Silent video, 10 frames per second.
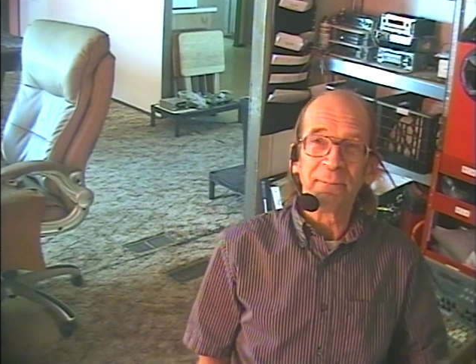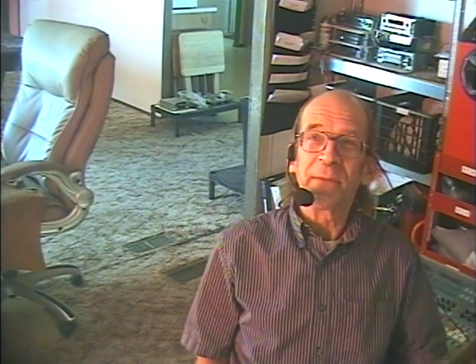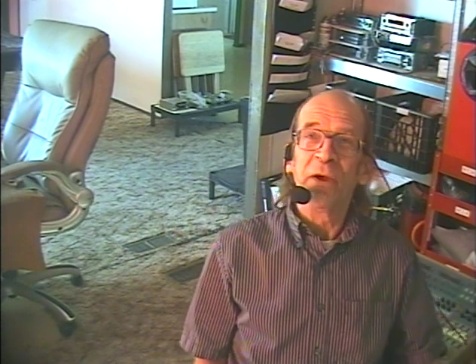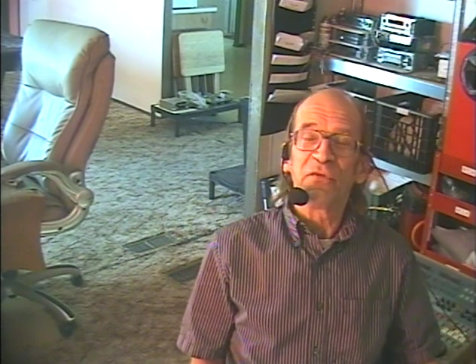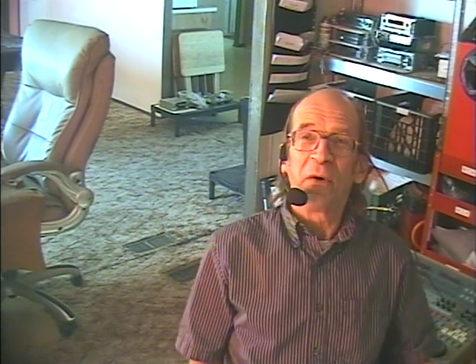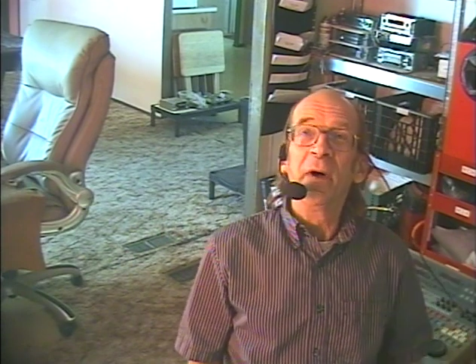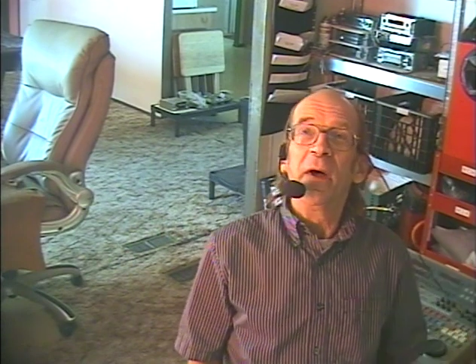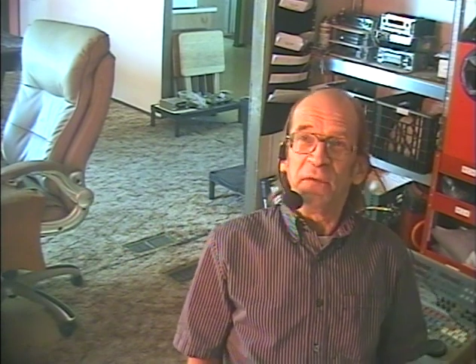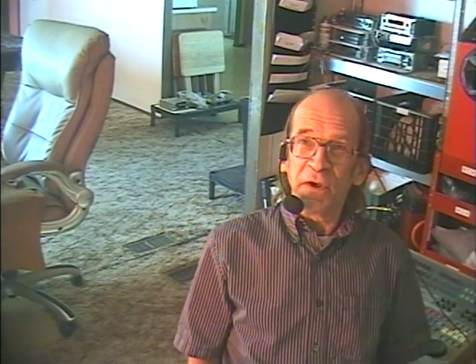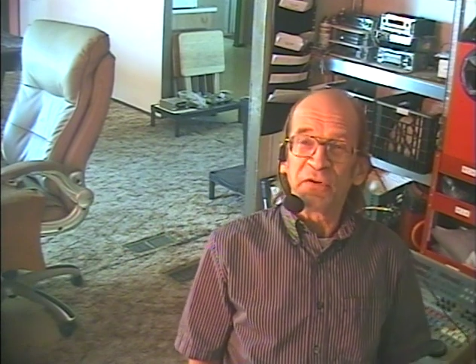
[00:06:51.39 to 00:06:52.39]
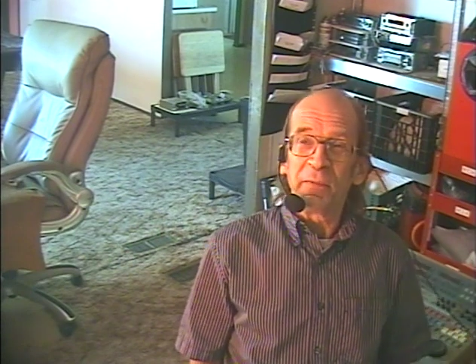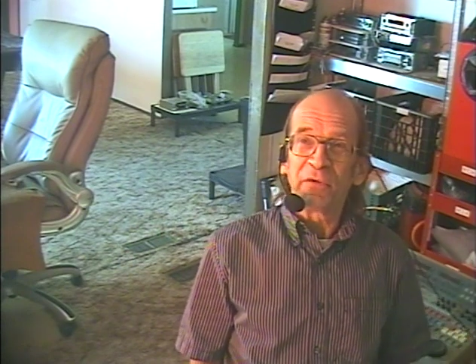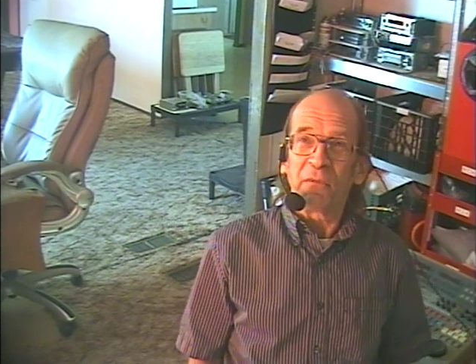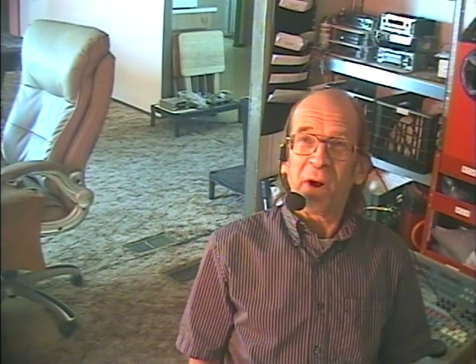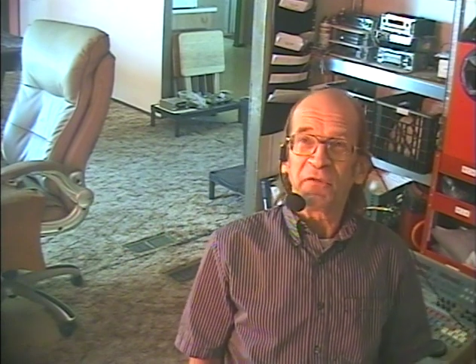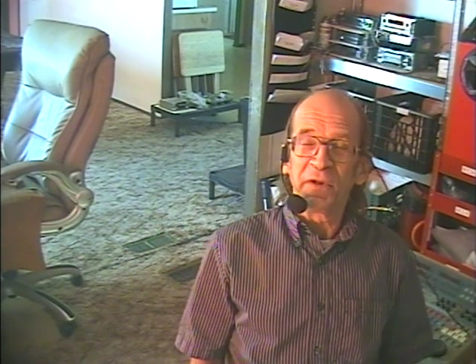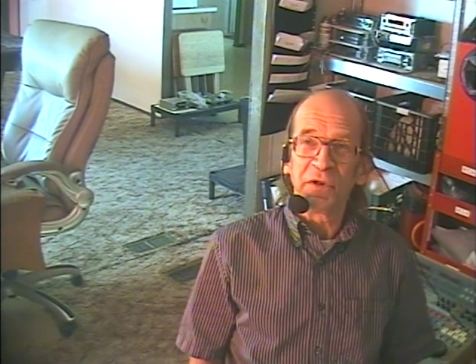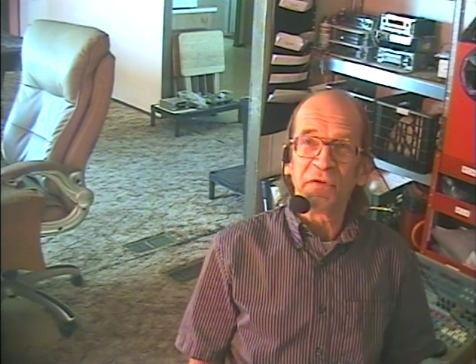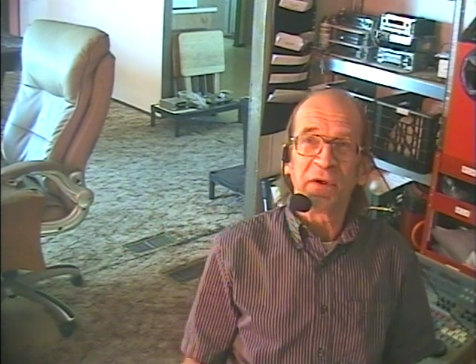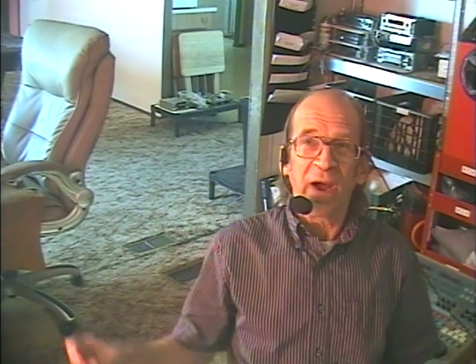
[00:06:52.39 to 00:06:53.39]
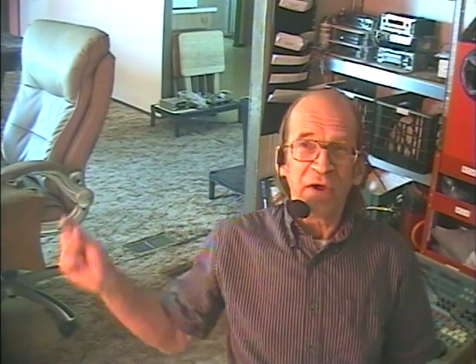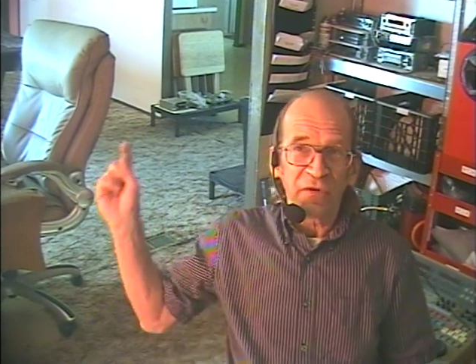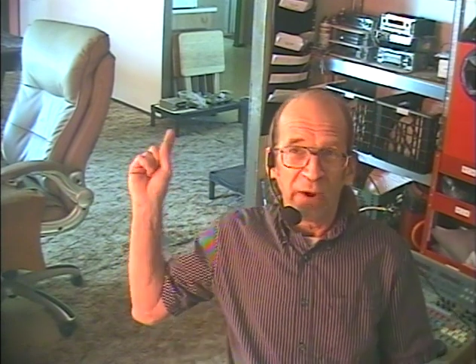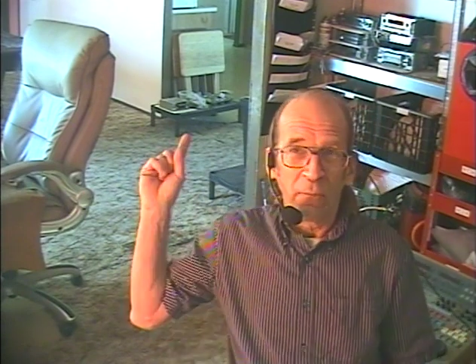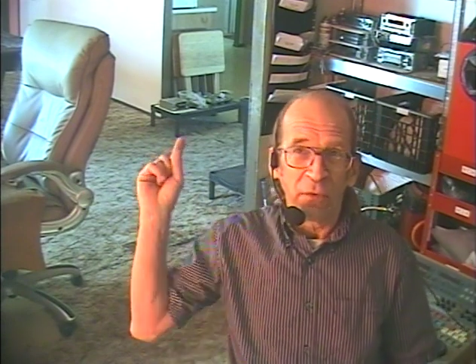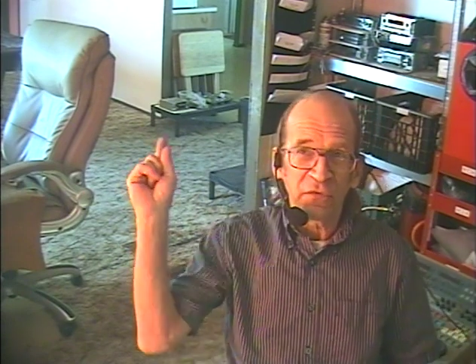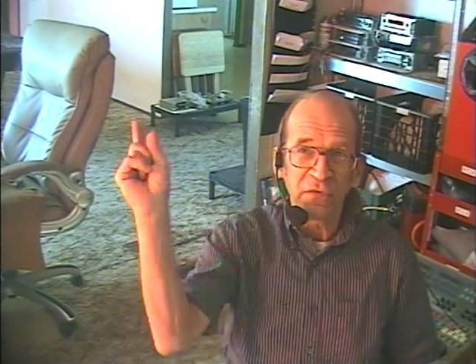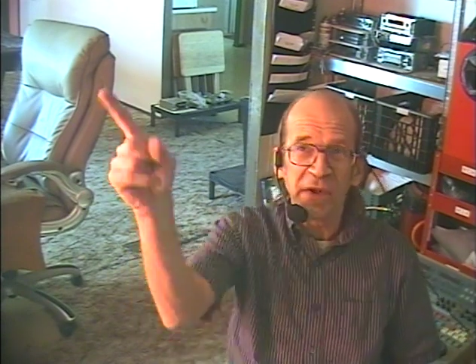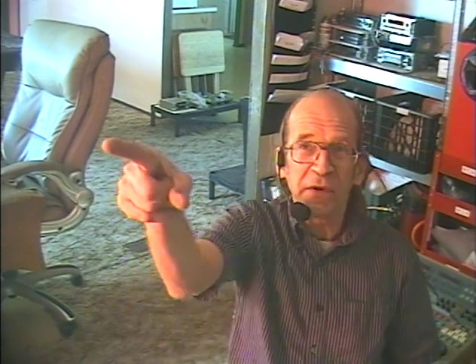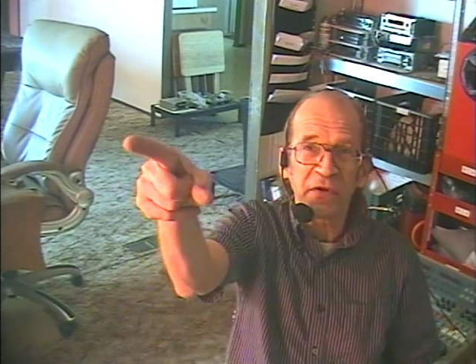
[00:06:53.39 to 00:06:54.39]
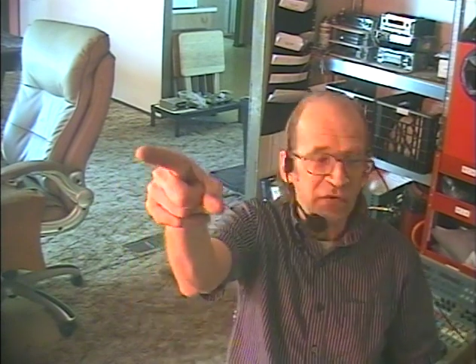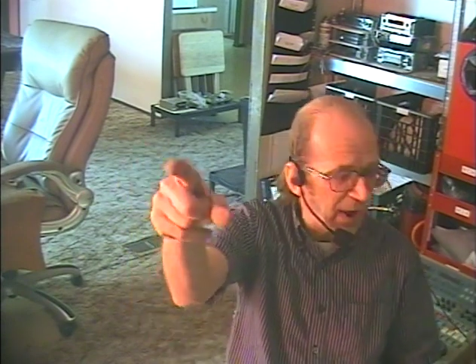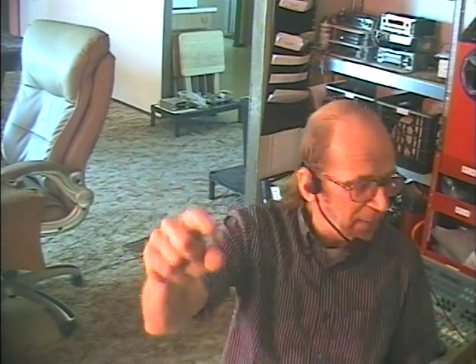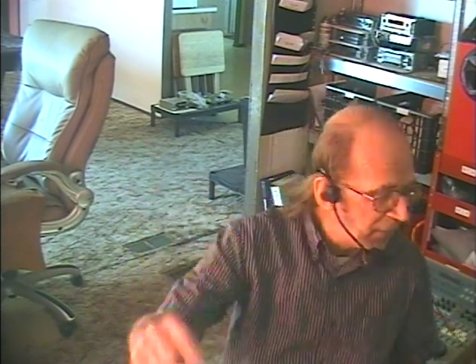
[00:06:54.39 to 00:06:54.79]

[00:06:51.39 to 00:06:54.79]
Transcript: So thanks so much for watching and listening, guys, and we'll see you next time. And